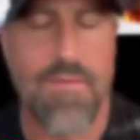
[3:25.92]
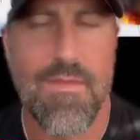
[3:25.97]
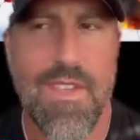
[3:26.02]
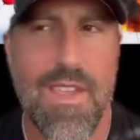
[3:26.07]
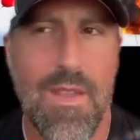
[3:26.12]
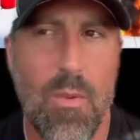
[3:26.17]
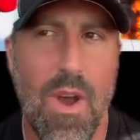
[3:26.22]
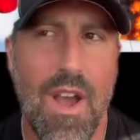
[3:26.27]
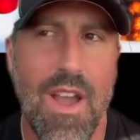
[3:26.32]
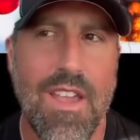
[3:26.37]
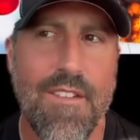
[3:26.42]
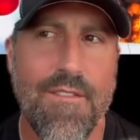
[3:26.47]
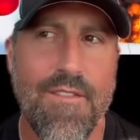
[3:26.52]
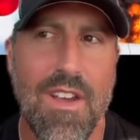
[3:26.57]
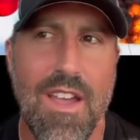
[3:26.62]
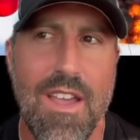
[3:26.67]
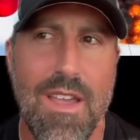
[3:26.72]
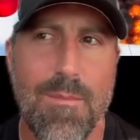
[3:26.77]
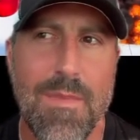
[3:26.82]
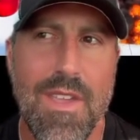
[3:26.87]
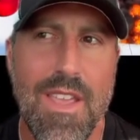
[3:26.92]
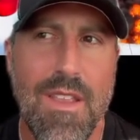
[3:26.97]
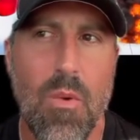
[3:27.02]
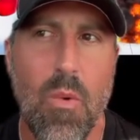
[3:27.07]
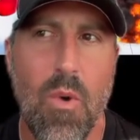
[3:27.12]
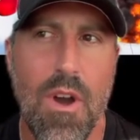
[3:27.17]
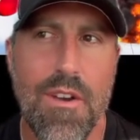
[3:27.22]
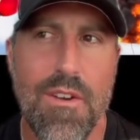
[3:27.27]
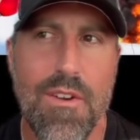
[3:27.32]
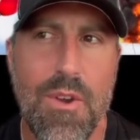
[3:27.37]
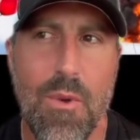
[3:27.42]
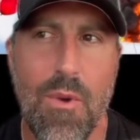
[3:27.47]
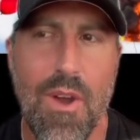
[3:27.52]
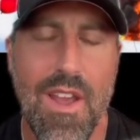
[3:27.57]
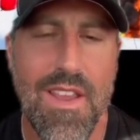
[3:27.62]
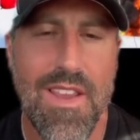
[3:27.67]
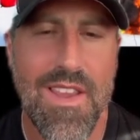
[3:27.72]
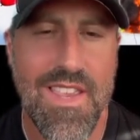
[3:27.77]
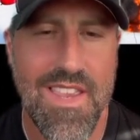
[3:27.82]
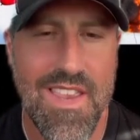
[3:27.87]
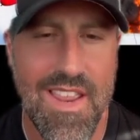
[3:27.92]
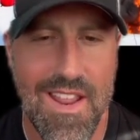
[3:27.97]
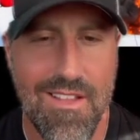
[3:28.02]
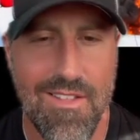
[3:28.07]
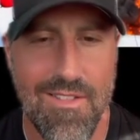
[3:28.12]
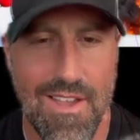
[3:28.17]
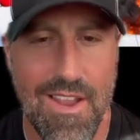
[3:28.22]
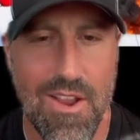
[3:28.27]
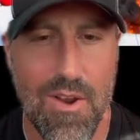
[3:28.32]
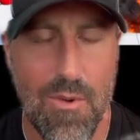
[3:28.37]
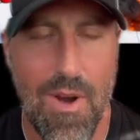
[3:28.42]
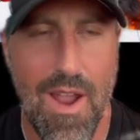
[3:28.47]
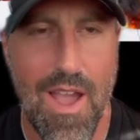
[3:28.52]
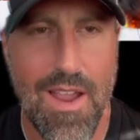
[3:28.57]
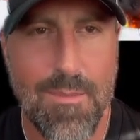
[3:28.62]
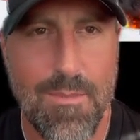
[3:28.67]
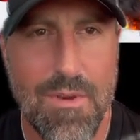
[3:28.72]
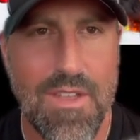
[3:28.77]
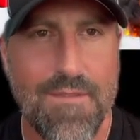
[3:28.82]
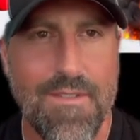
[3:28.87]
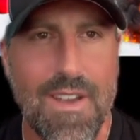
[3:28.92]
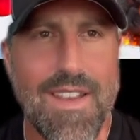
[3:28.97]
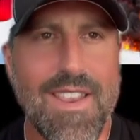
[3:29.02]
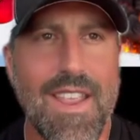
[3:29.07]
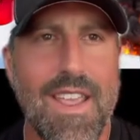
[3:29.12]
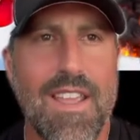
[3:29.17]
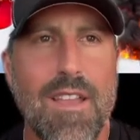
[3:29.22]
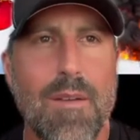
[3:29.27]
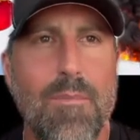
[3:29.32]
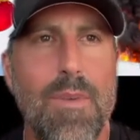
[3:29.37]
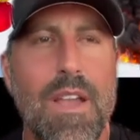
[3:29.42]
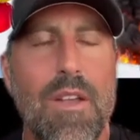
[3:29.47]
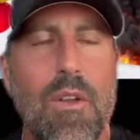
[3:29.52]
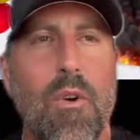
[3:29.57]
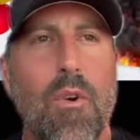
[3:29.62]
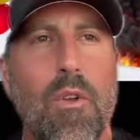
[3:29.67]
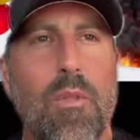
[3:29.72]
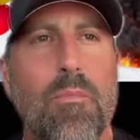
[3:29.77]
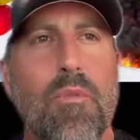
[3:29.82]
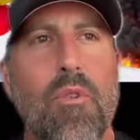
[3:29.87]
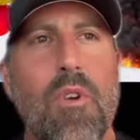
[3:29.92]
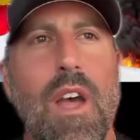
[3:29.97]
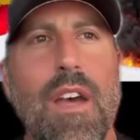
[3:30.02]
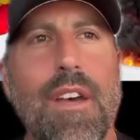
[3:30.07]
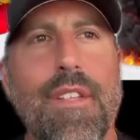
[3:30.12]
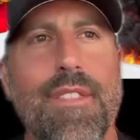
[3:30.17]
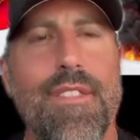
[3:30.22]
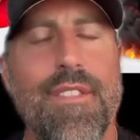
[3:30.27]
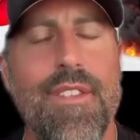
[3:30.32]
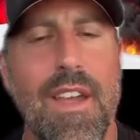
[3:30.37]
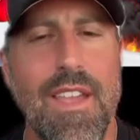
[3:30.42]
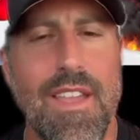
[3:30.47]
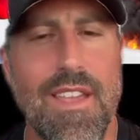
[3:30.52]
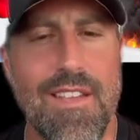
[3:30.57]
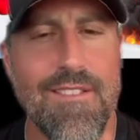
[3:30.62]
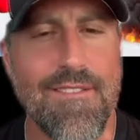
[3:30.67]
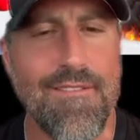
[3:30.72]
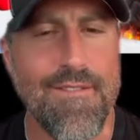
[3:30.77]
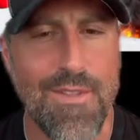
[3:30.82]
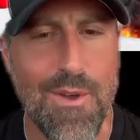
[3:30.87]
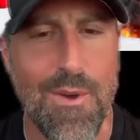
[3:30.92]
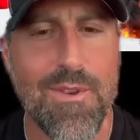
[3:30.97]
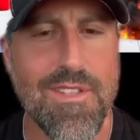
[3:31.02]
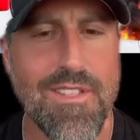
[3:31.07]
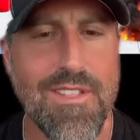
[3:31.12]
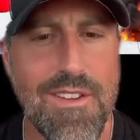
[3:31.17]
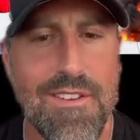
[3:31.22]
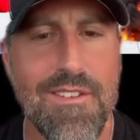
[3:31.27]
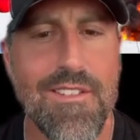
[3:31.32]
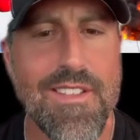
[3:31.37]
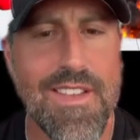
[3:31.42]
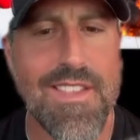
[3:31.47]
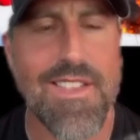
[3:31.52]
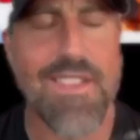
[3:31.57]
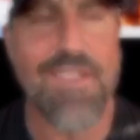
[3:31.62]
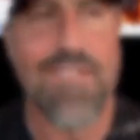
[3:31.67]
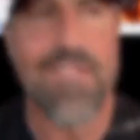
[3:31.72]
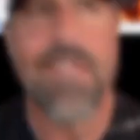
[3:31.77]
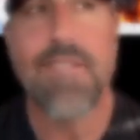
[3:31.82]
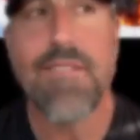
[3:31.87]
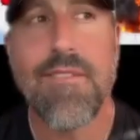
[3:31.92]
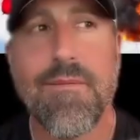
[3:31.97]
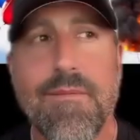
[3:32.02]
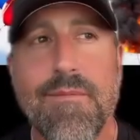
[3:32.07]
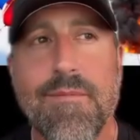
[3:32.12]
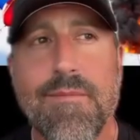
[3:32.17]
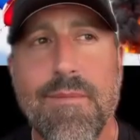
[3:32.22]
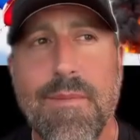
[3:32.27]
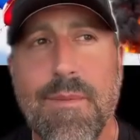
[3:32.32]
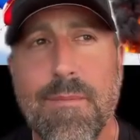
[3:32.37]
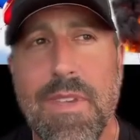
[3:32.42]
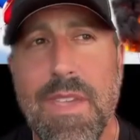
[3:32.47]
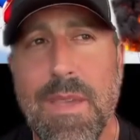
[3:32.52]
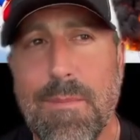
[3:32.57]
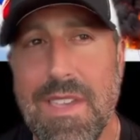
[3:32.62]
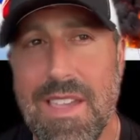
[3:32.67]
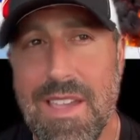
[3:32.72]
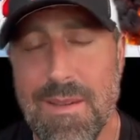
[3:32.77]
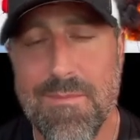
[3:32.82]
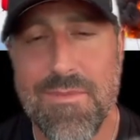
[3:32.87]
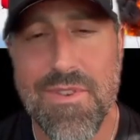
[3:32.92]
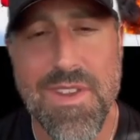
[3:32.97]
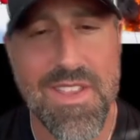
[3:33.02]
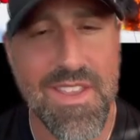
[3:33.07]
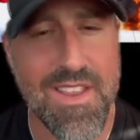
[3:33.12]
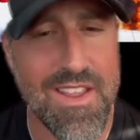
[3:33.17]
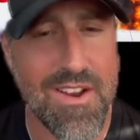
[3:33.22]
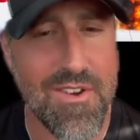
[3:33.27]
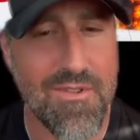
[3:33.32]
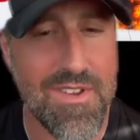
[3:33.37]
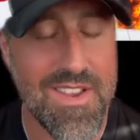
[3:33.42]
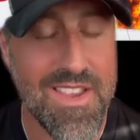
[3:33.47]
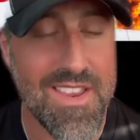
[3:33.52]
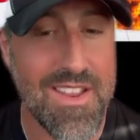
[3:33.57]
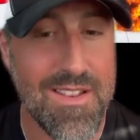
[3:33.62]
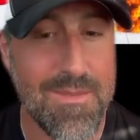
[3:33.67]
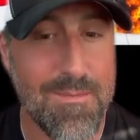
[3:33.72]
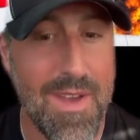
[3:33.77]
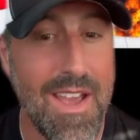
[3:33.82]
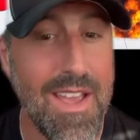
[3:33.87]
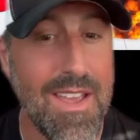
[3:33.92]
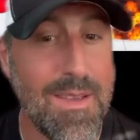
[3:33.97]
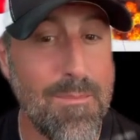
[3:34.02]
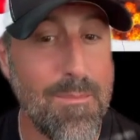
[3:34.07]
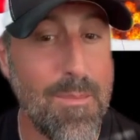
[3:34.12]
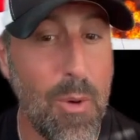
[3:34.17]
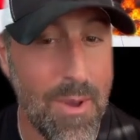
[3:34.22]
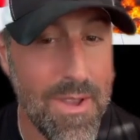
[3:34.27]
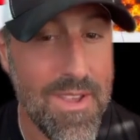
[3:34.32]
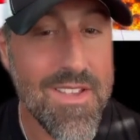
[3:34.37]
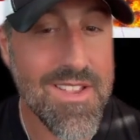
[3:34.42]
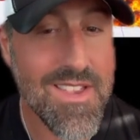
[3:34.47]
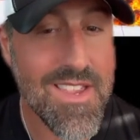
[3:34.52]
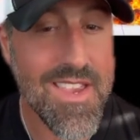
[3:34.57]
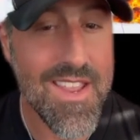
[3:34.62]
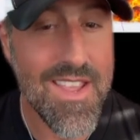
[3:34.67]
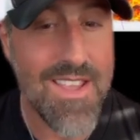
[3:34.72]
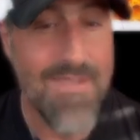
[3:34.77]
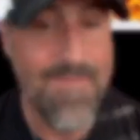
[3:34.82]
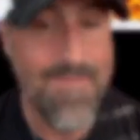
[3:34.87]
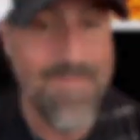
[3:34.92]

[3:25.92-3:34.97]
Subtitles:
And why, if I'm in water, do I sink like a rock, but if I take a big old breath, I can float a little easier? And maybe I'm just increasing my buoyancy?